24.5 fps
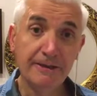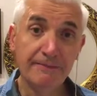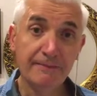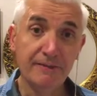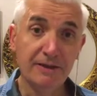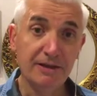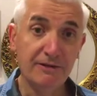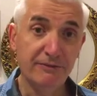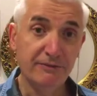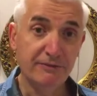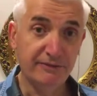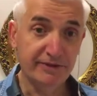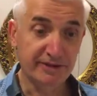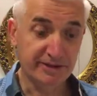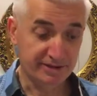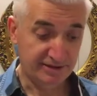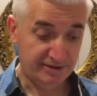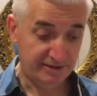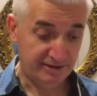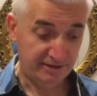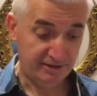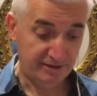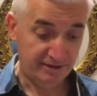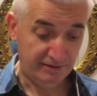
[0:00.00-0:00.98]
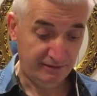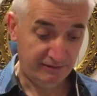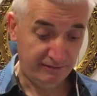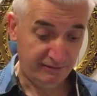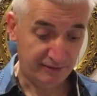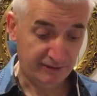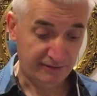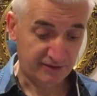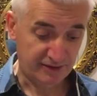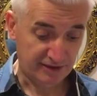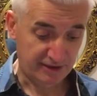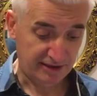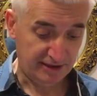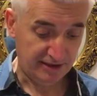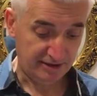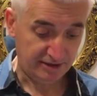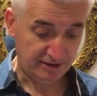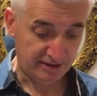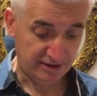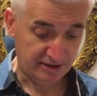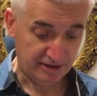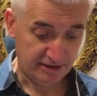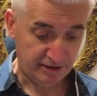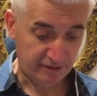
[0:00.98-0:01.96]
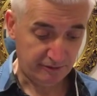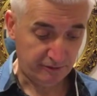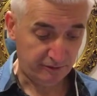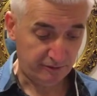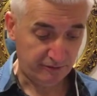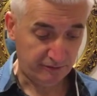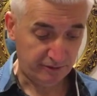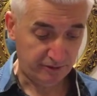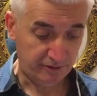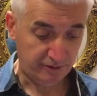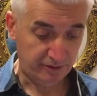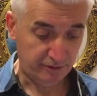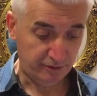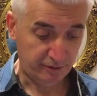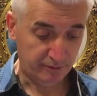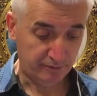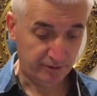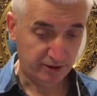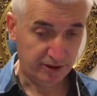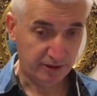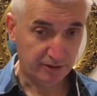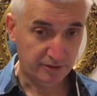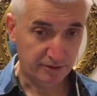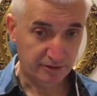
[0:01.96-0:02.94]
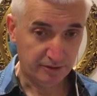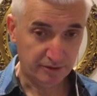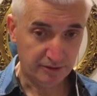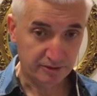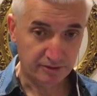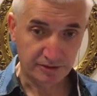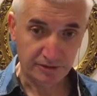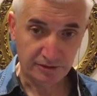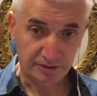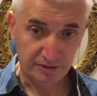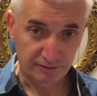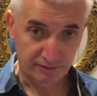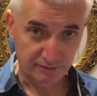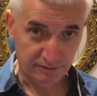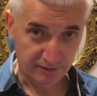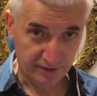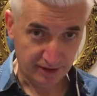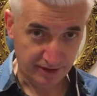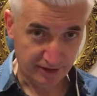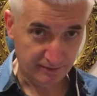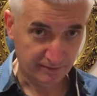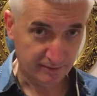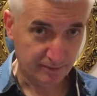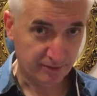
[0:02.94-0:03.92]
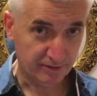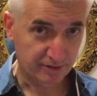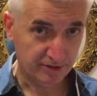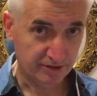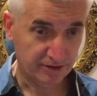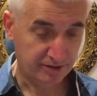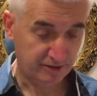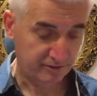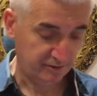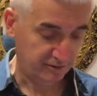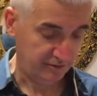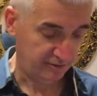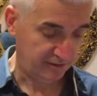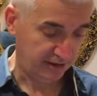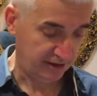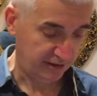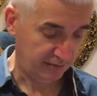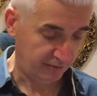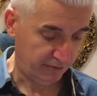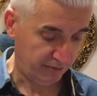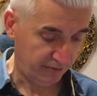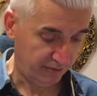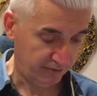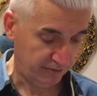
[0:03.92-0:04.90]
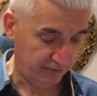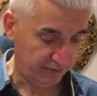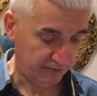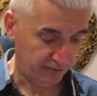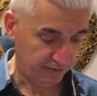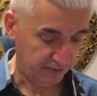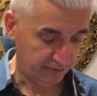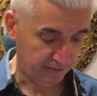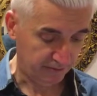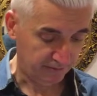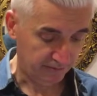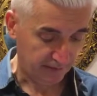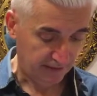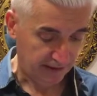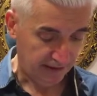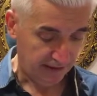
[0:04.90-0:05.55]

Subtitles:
the fifth largest town of the European Union, so very important from that point of view.